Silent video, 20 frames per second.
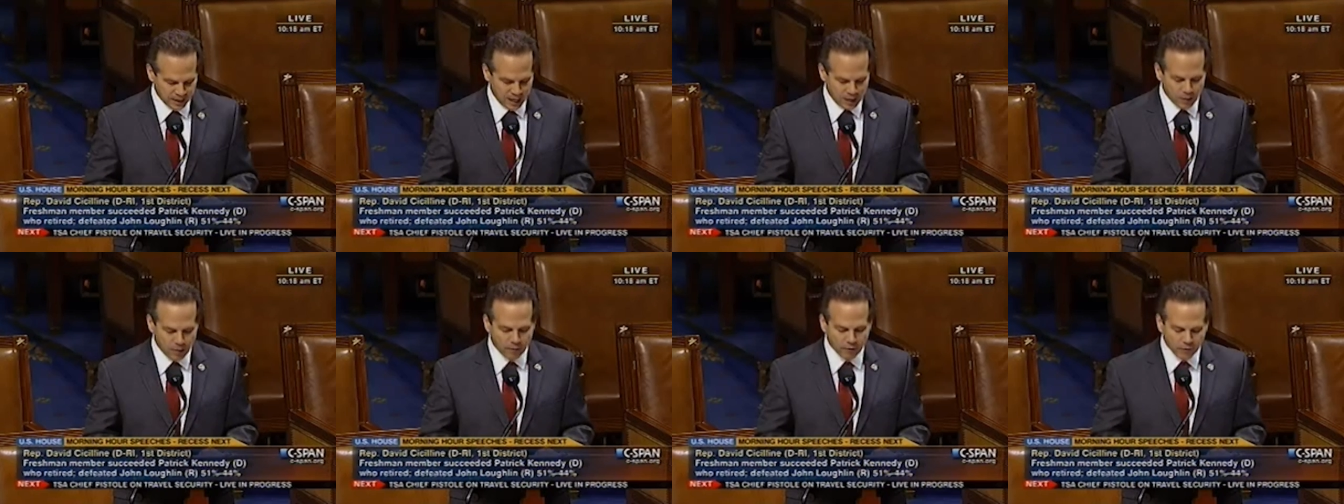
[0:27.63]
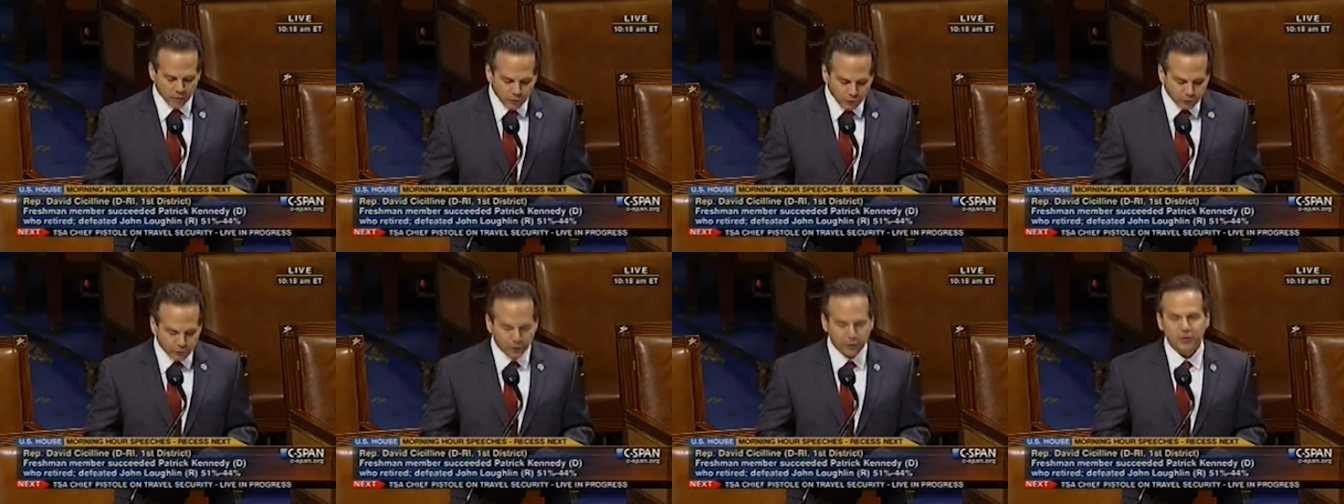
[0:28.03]

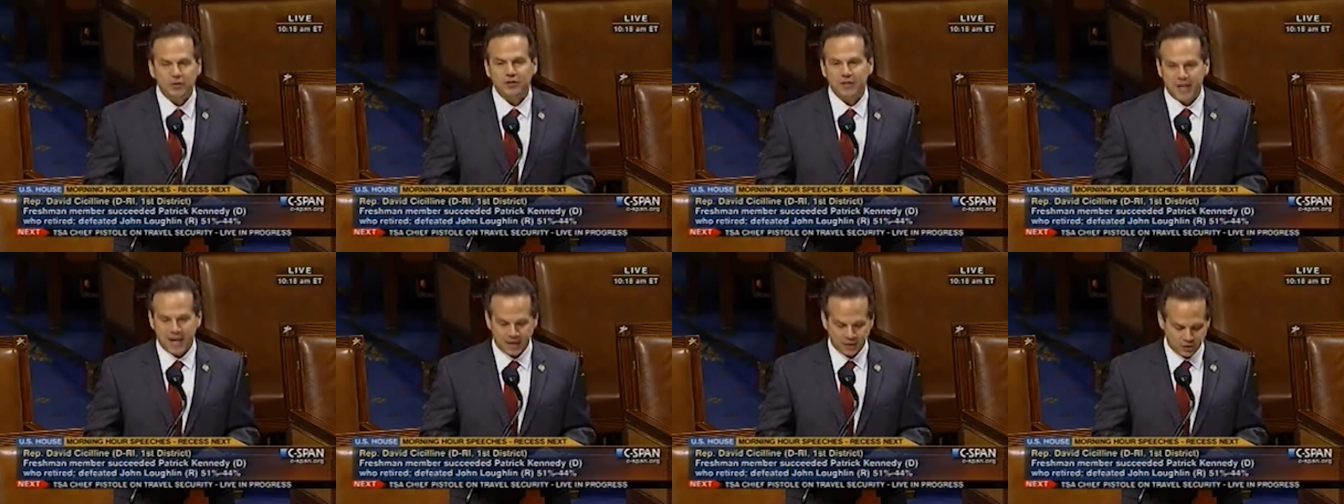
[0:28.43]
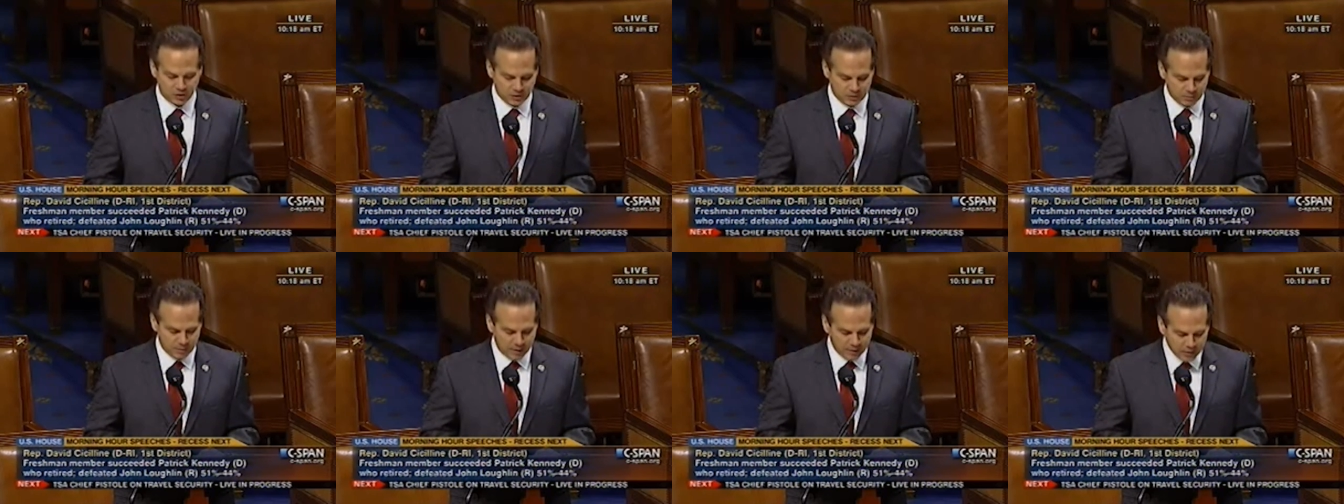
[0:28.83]
However, the first
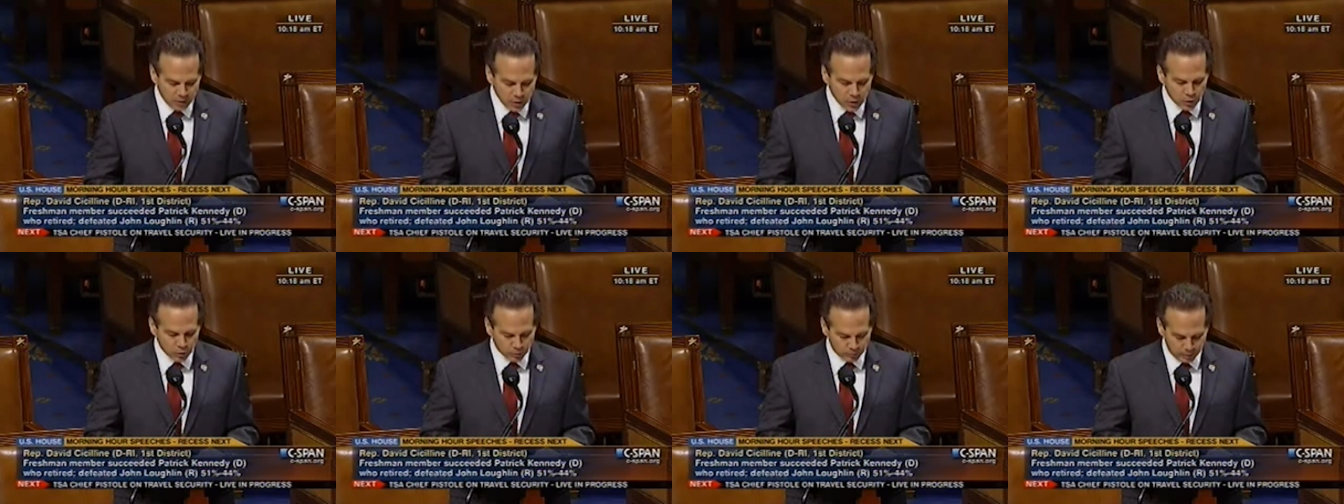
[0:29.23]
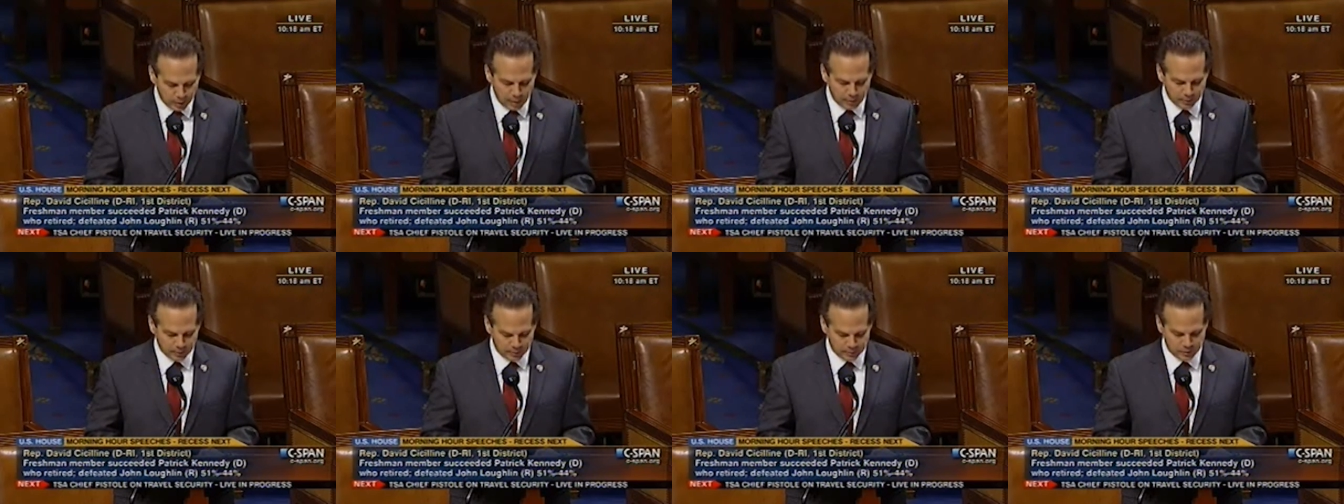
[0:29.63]
actions by the new
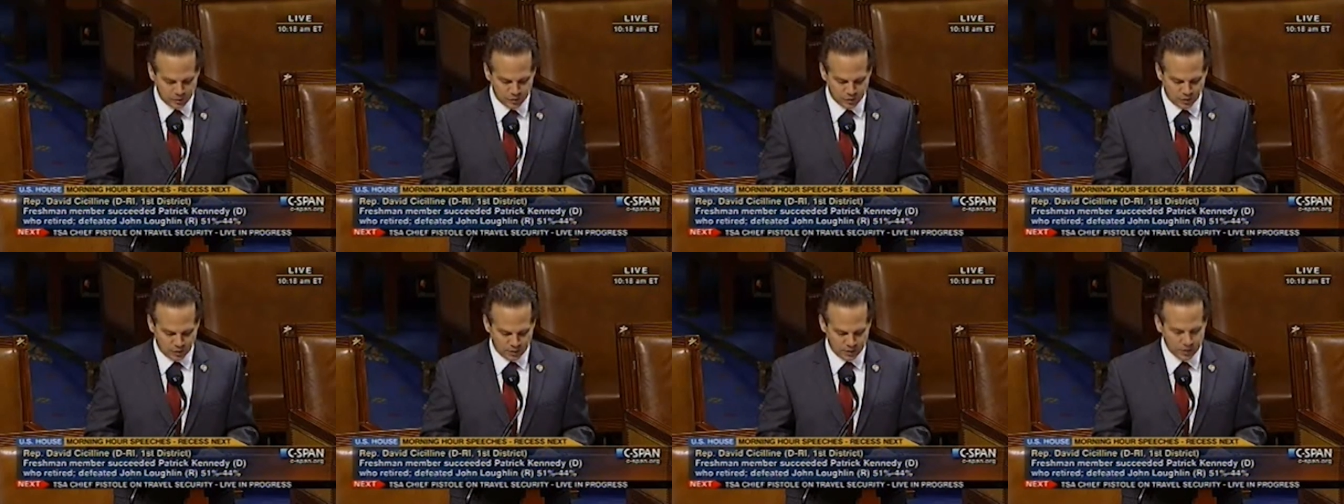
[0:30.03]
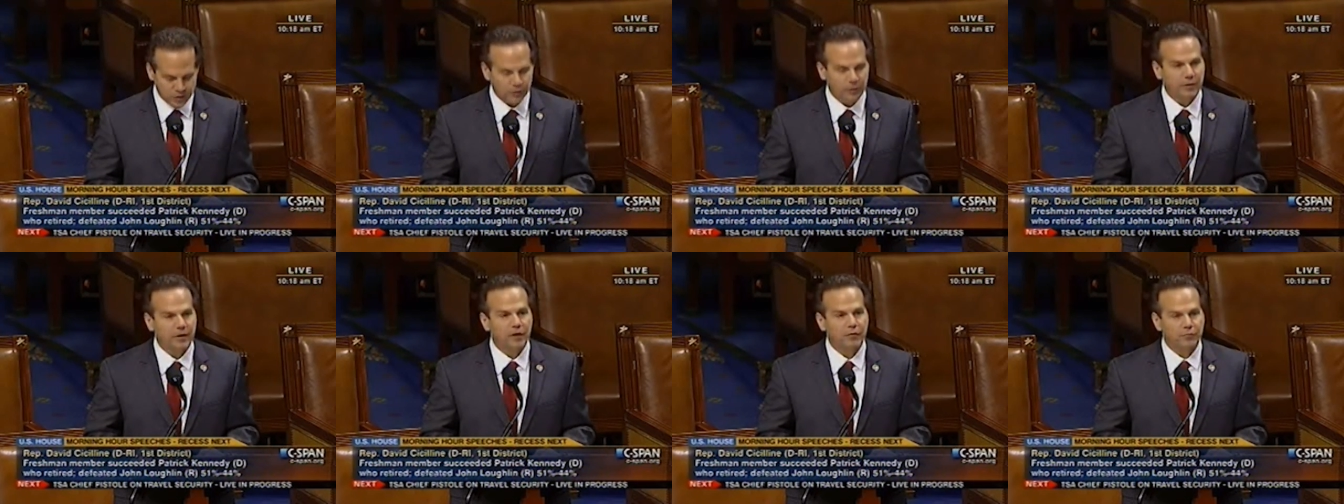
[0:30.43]
Republican majority
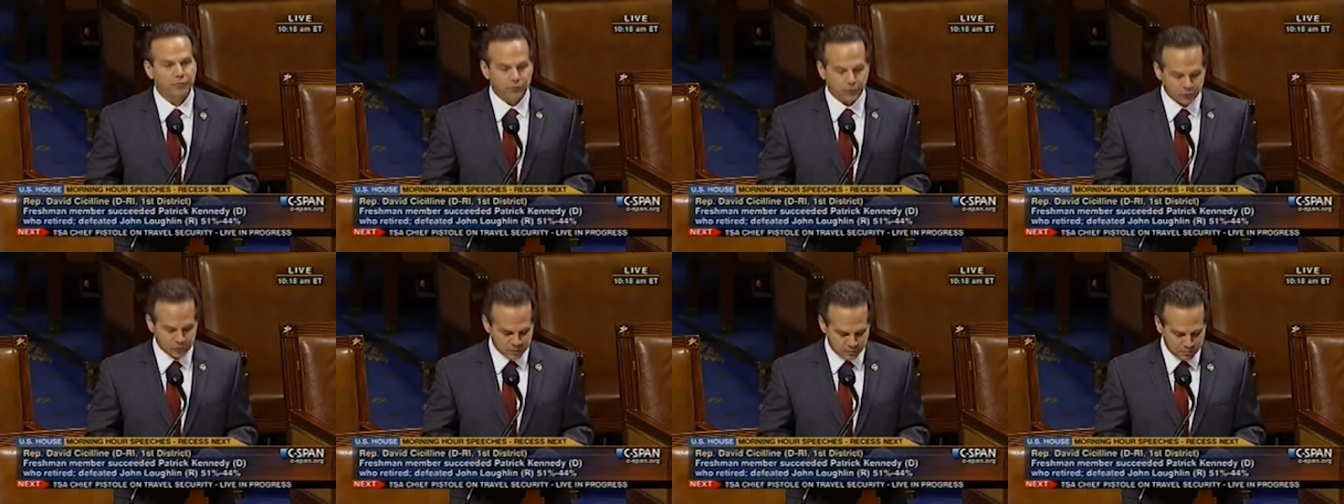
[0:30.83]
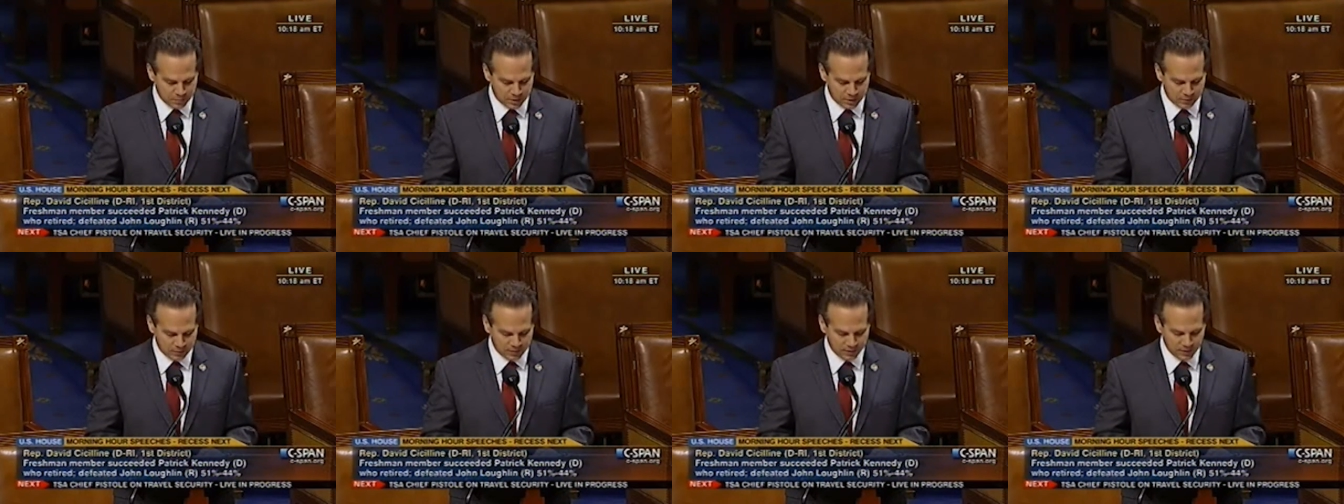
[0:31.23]
during their first
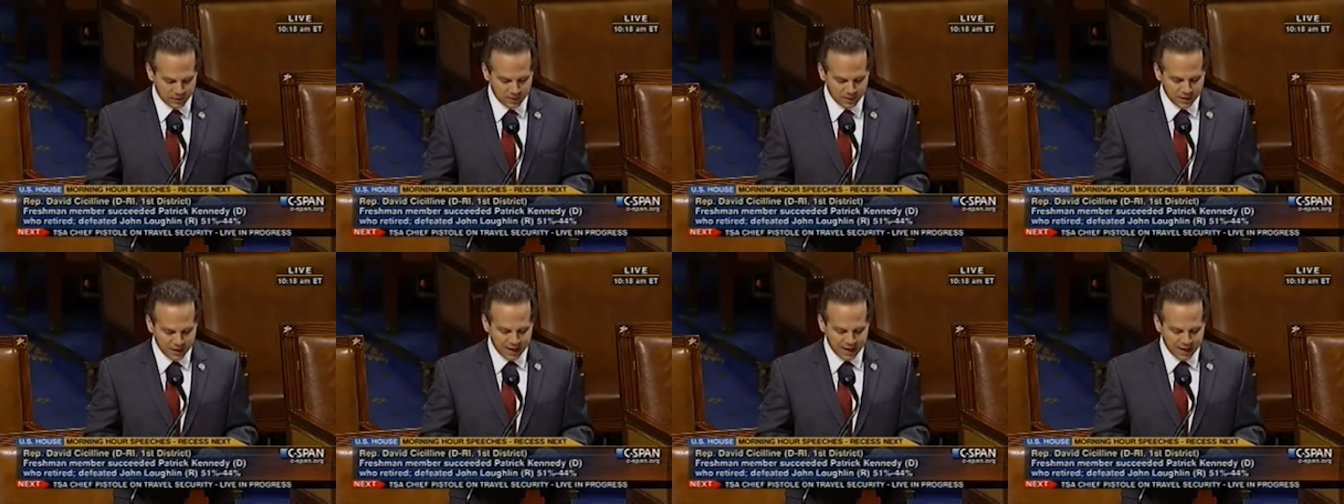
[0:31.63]
month